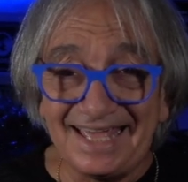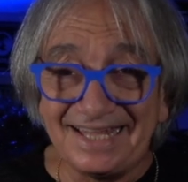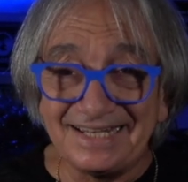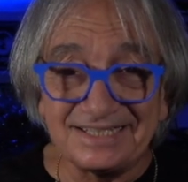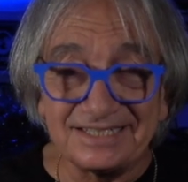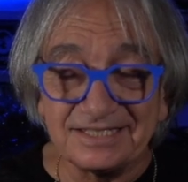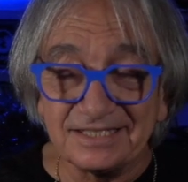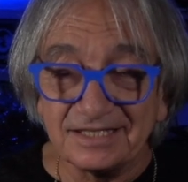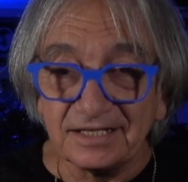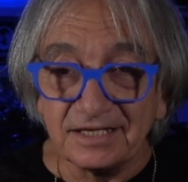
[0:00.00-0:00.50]

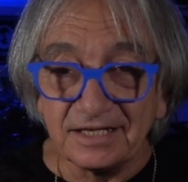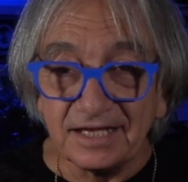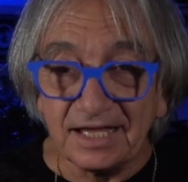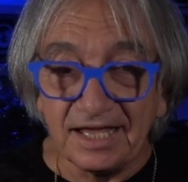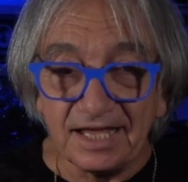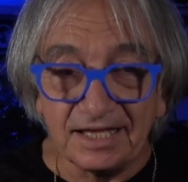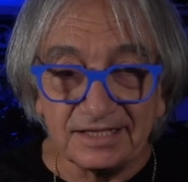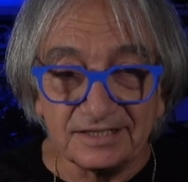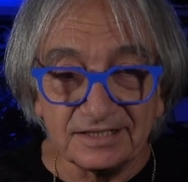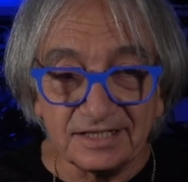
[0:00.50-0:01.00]
and
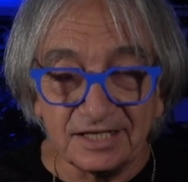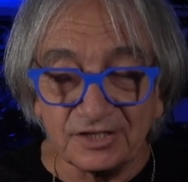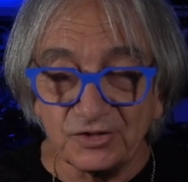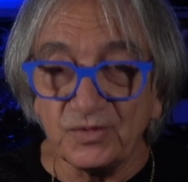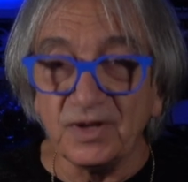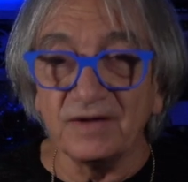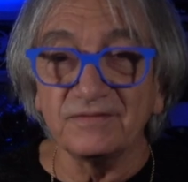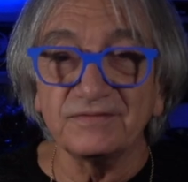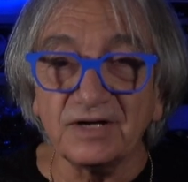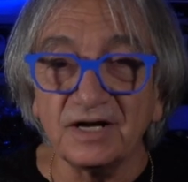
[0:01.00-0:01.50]
and and you
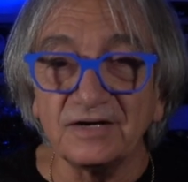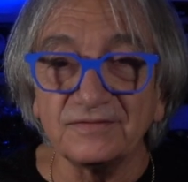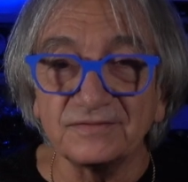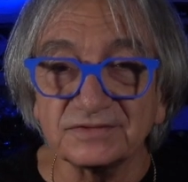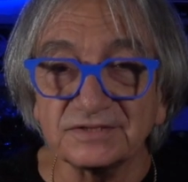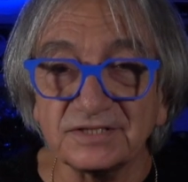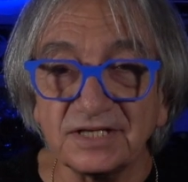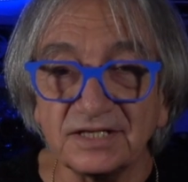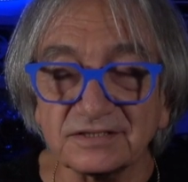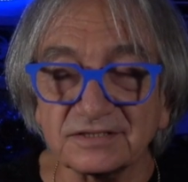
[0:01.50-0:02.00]
have
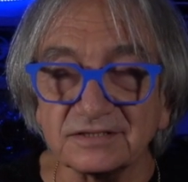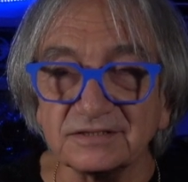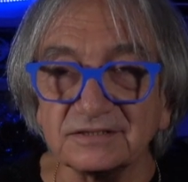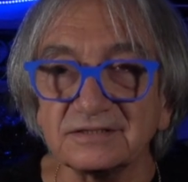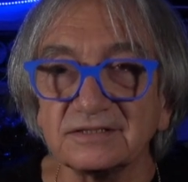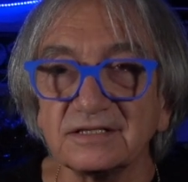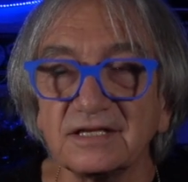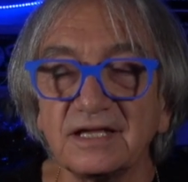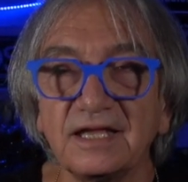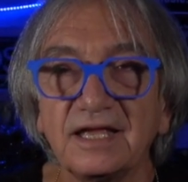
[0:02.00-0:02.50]

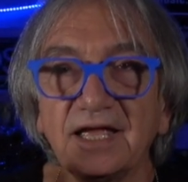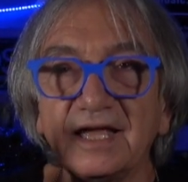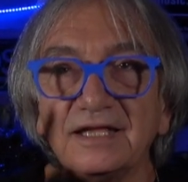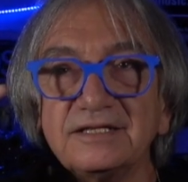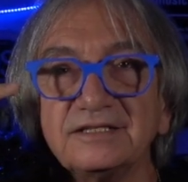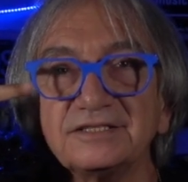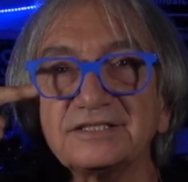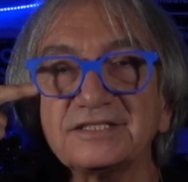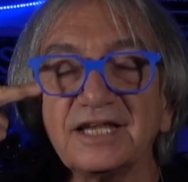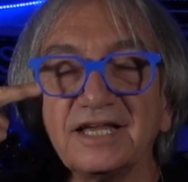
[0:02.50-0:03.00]
conversations and
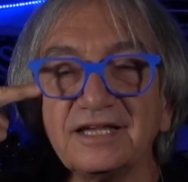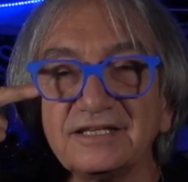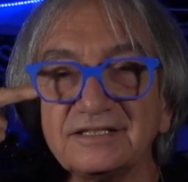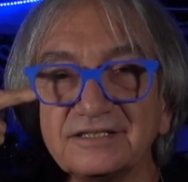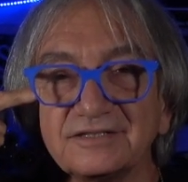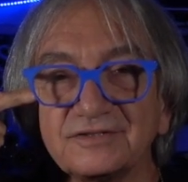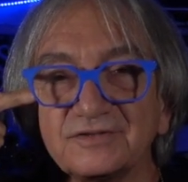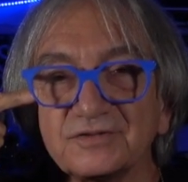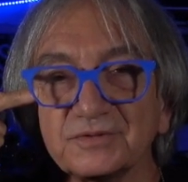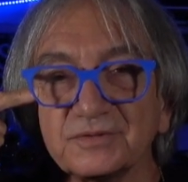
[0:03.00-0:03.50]
it
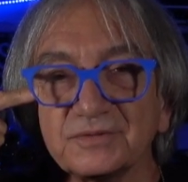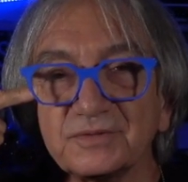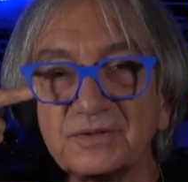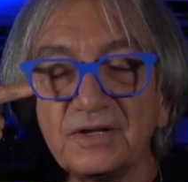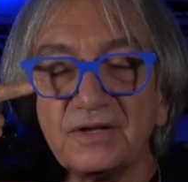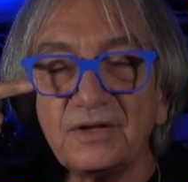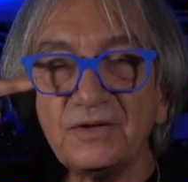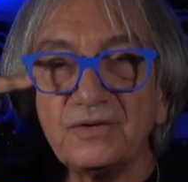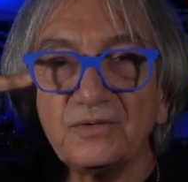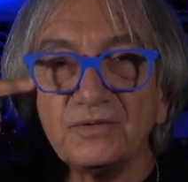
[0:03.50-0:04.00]
changes your
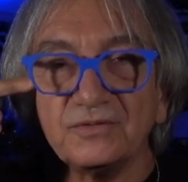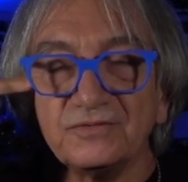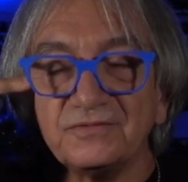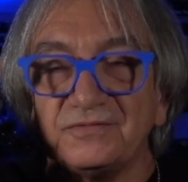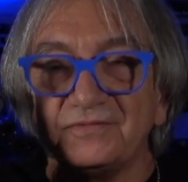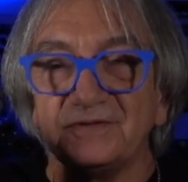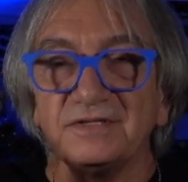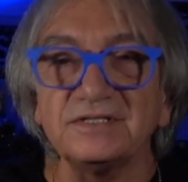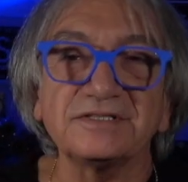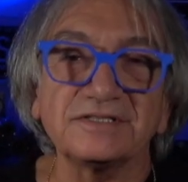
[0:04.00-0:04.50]
your
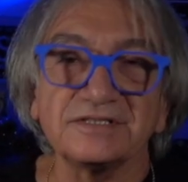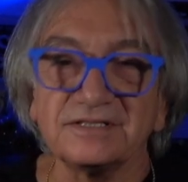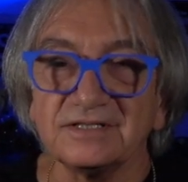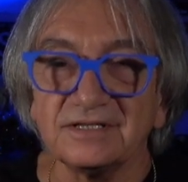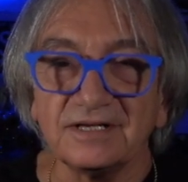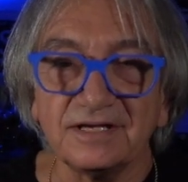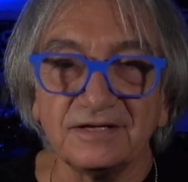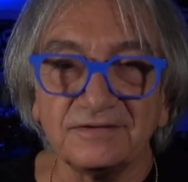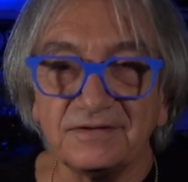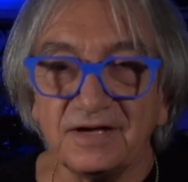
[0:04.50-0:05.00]

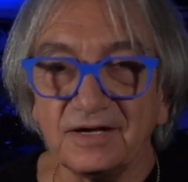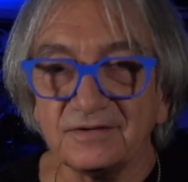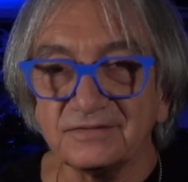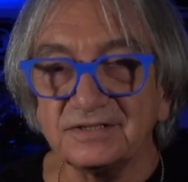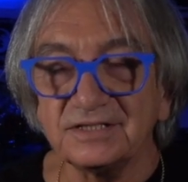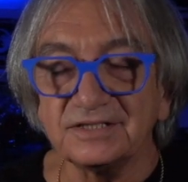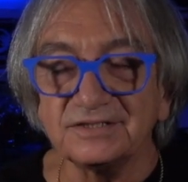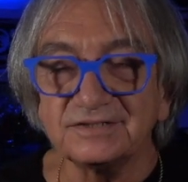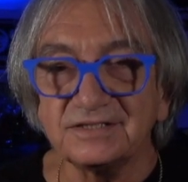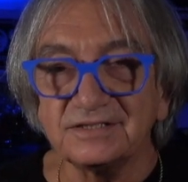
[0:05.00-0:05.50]
vision of how
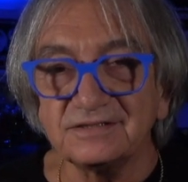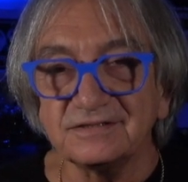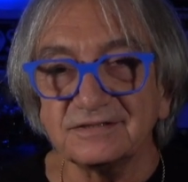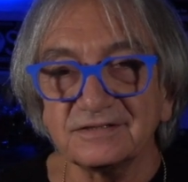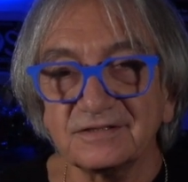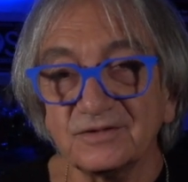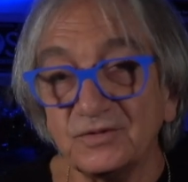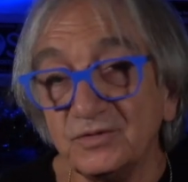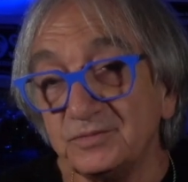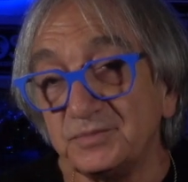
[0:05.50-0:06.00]
things
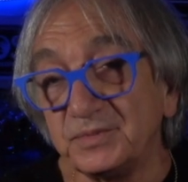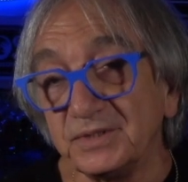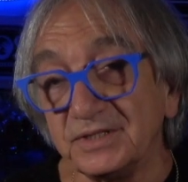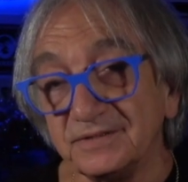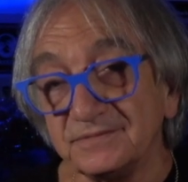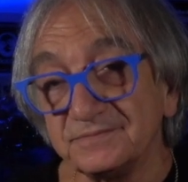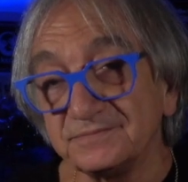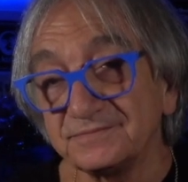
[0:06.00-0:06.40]
could be